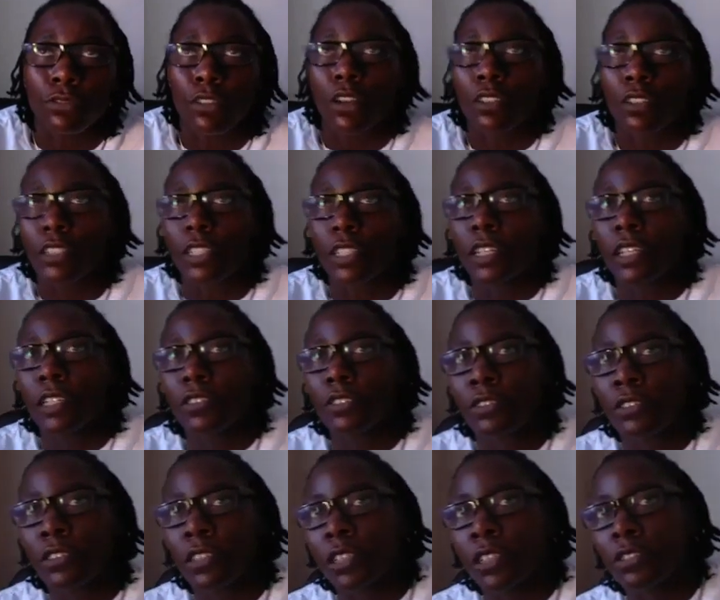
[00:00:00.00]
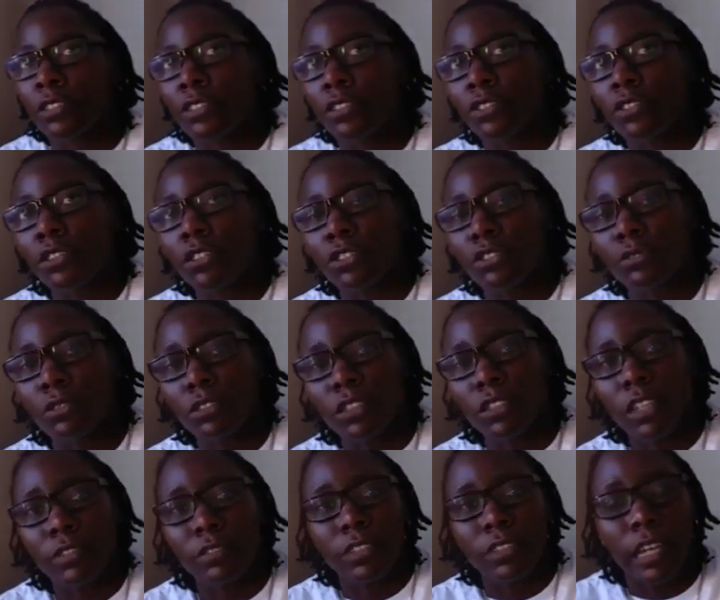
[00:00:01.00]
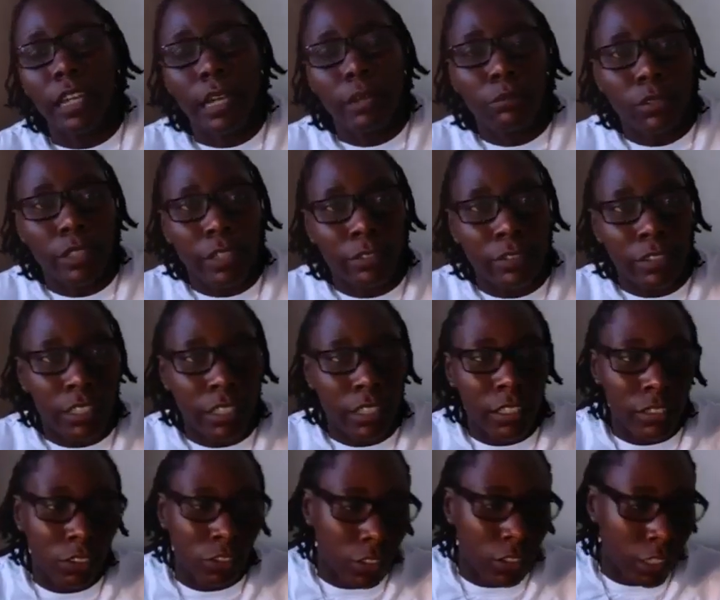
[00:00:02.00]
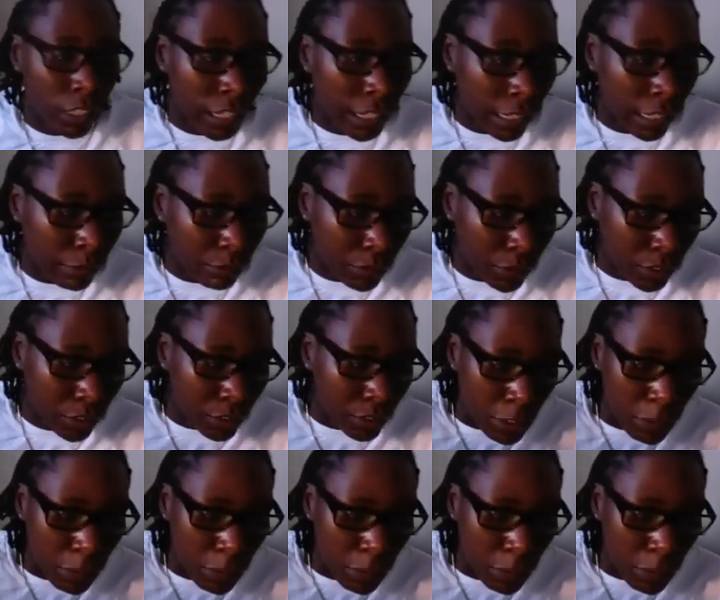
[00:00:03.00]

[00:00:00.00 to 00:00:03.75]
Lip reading: all the kids and things are going through a tough time with everything is online, but